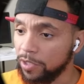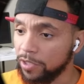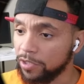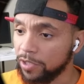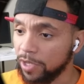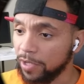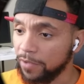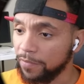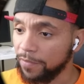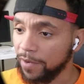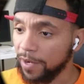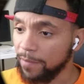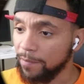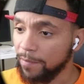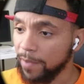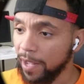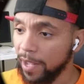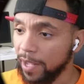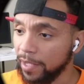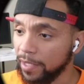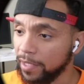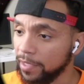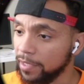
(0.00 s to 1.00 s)
trying to fight
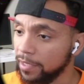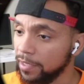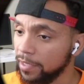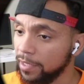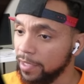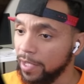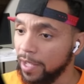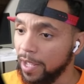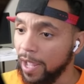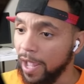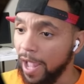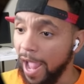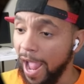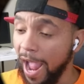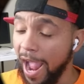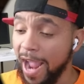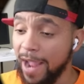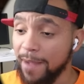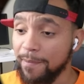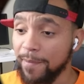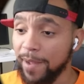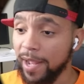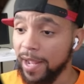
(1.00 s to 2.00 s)
back?
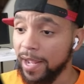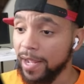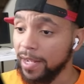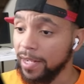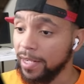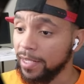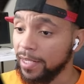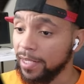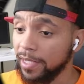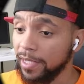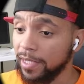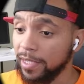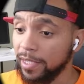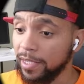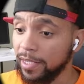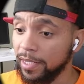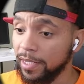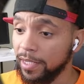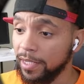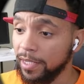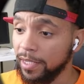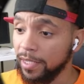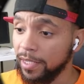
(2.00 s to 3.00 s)
Hey, man.
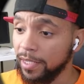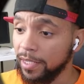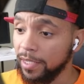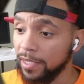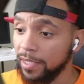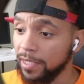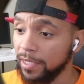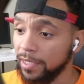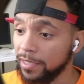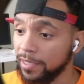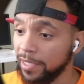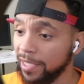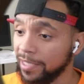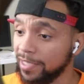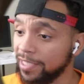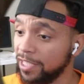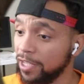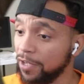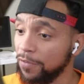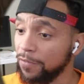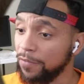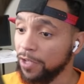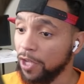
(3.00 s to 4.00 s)
That's
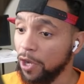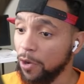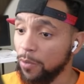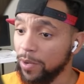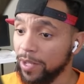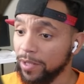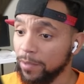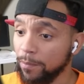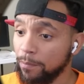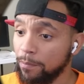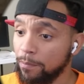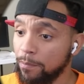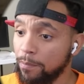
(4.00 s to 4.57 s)
Silvio and